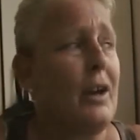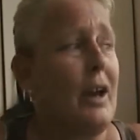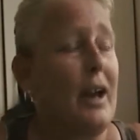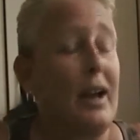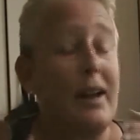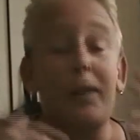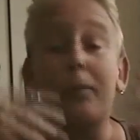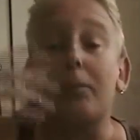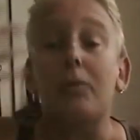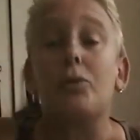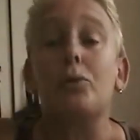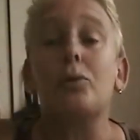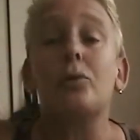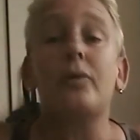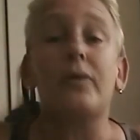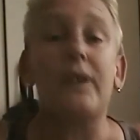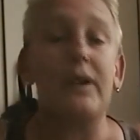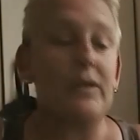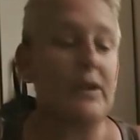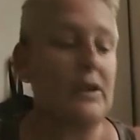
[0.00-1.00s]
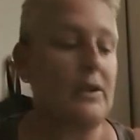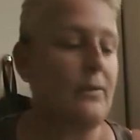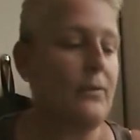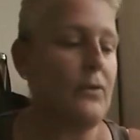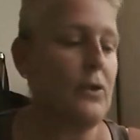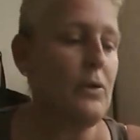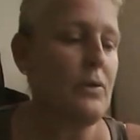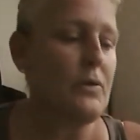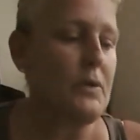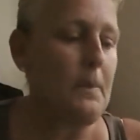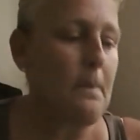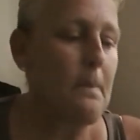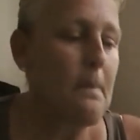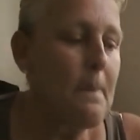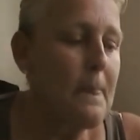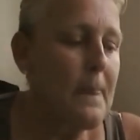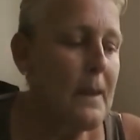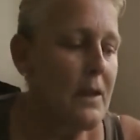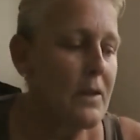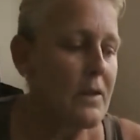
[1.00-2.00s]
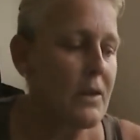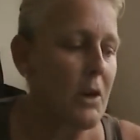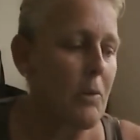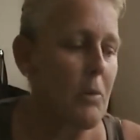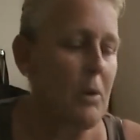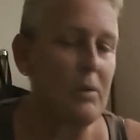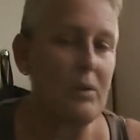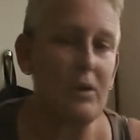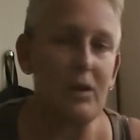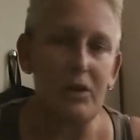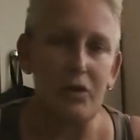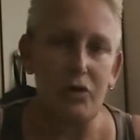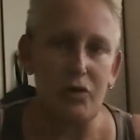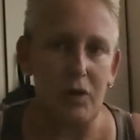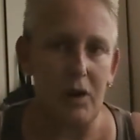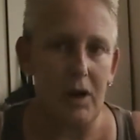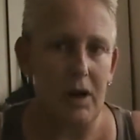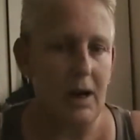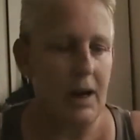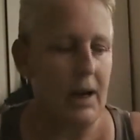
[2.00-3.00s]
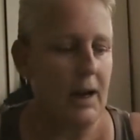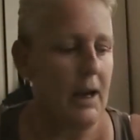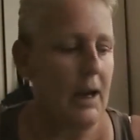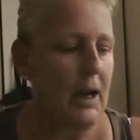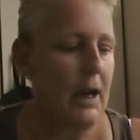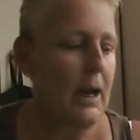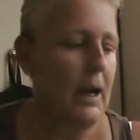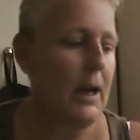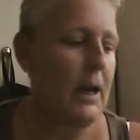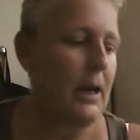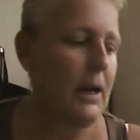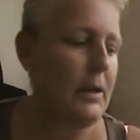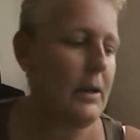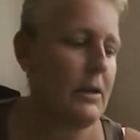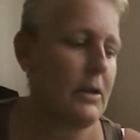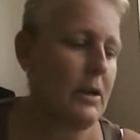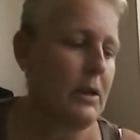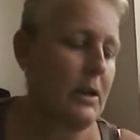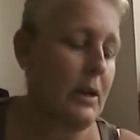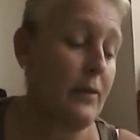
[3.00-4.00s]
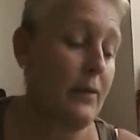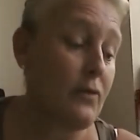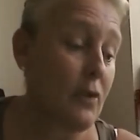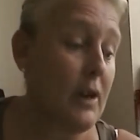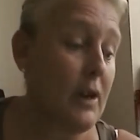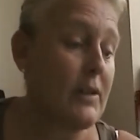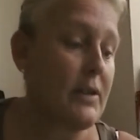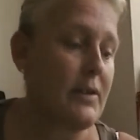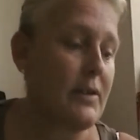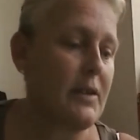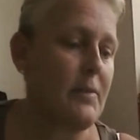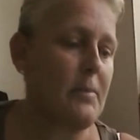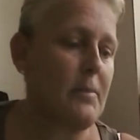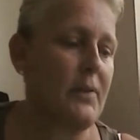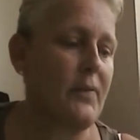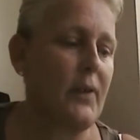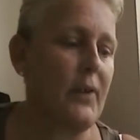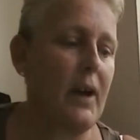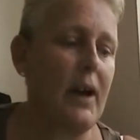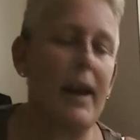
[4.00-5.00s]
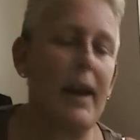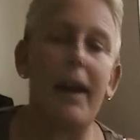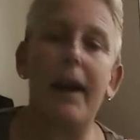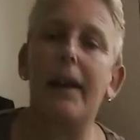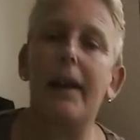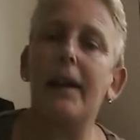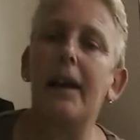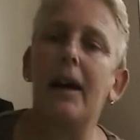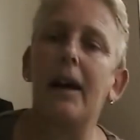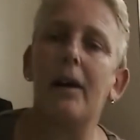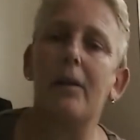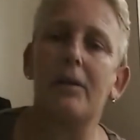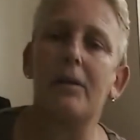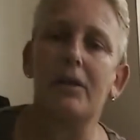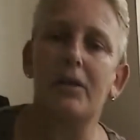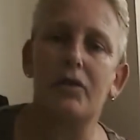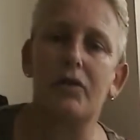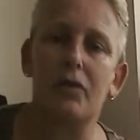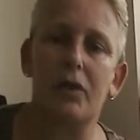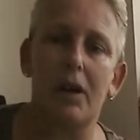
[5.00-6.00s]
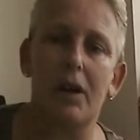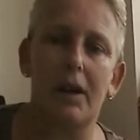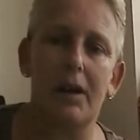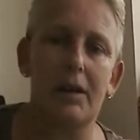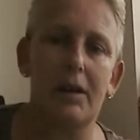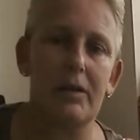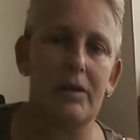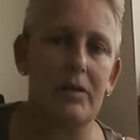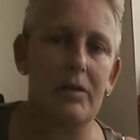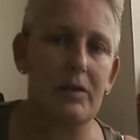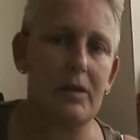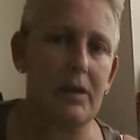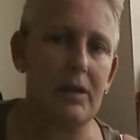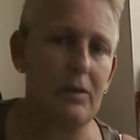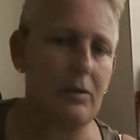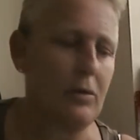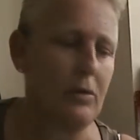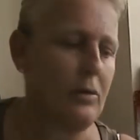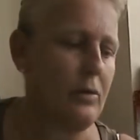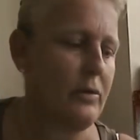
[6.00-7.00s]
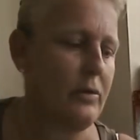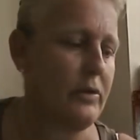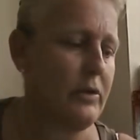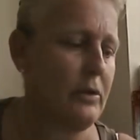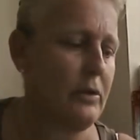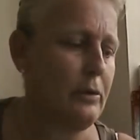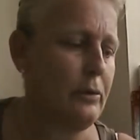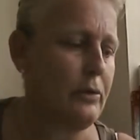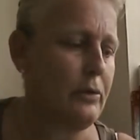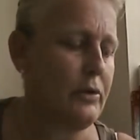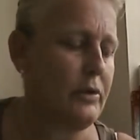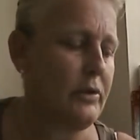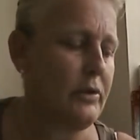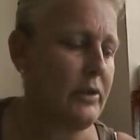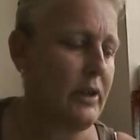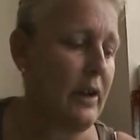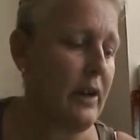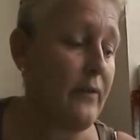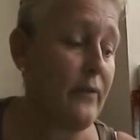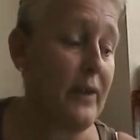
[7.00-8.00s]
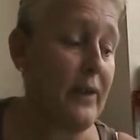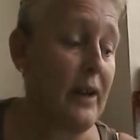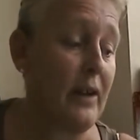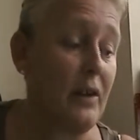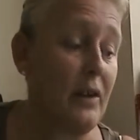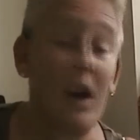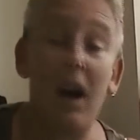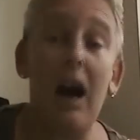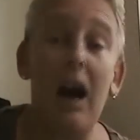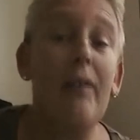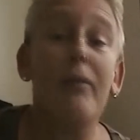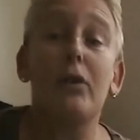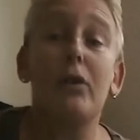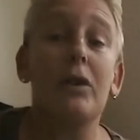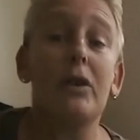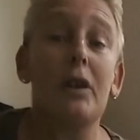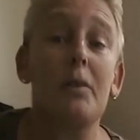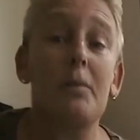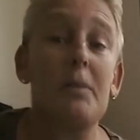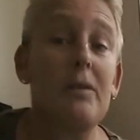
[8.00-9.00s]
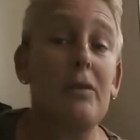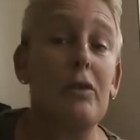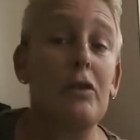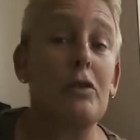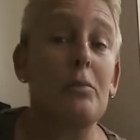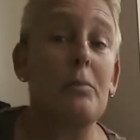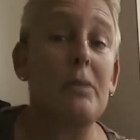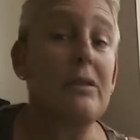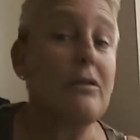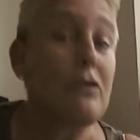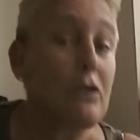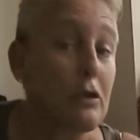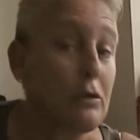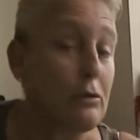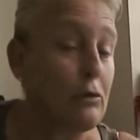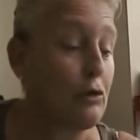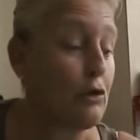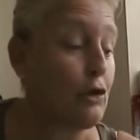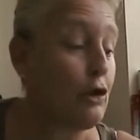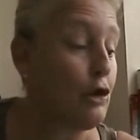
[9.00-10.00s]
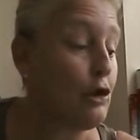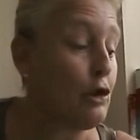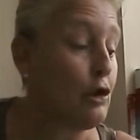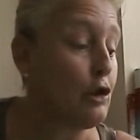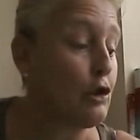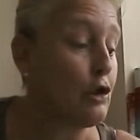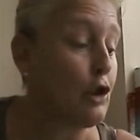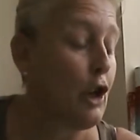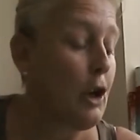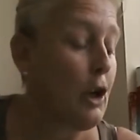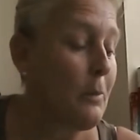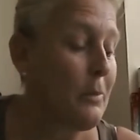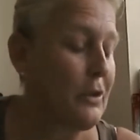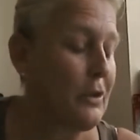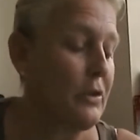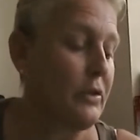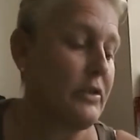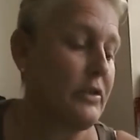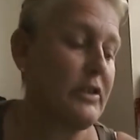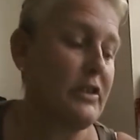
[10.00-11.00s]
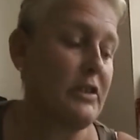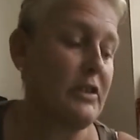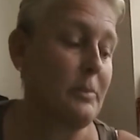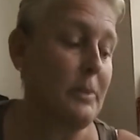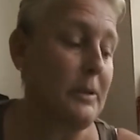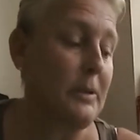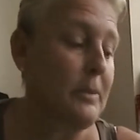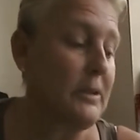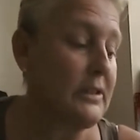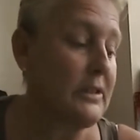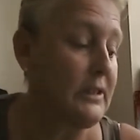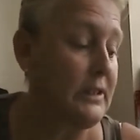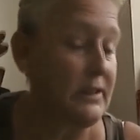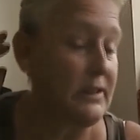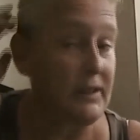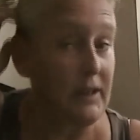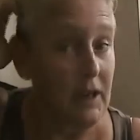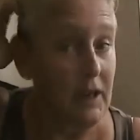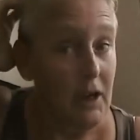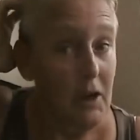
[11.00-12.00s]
And it was all very confusing. So I'm going to try and, I've tried to simplify it, and now I'm going to try and tell you solutions that I found. I haven't got no miracle cures, because this is big business.